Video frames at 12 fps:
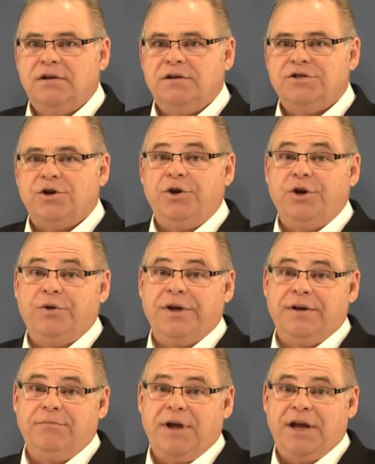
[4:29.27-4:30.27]
so you
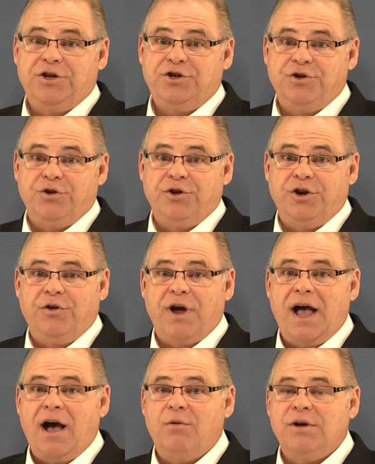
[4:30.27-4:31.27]
can make sure you're
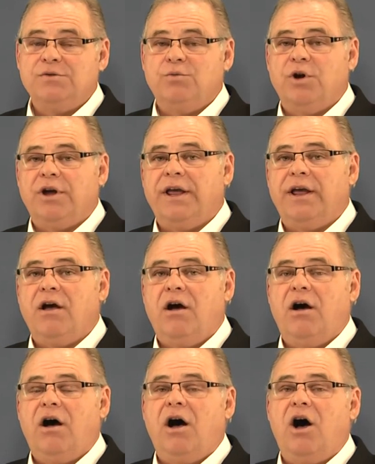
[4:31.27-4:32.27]
always working
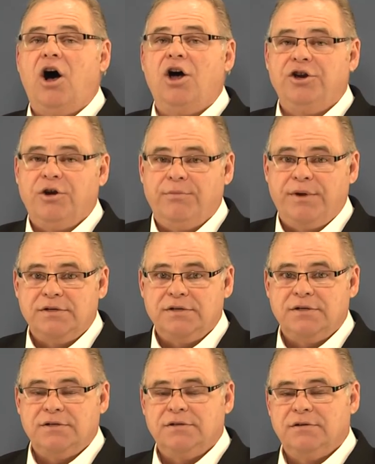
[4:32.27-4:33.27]
on your
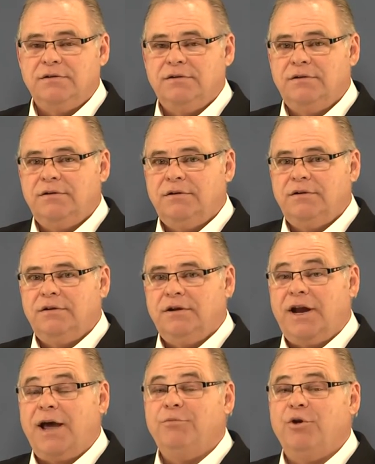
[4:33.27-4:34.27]
business.
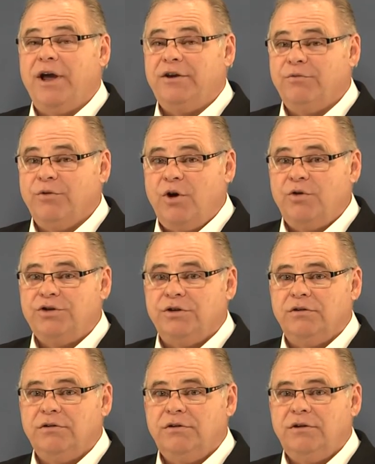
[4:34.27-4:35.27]
And I'm Greg
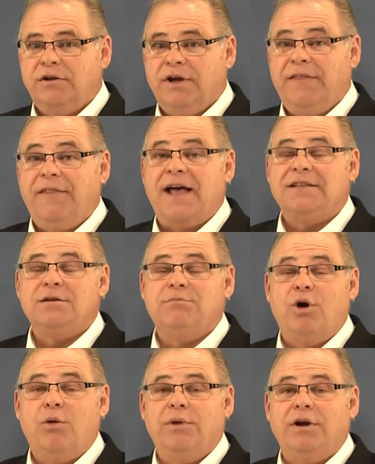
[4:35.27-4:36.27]
DeRocher, and that's a
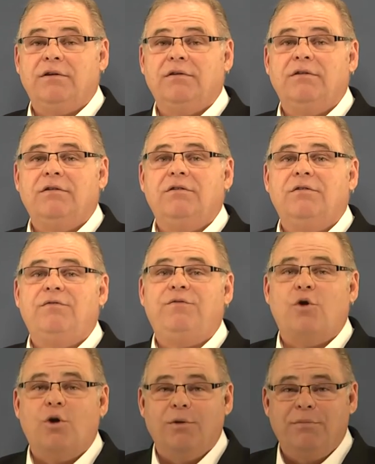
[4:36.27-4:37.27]
moment
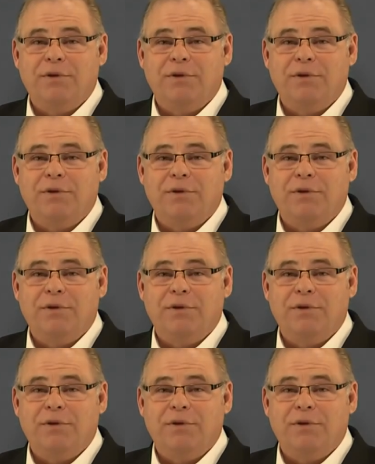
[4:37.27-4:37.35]
for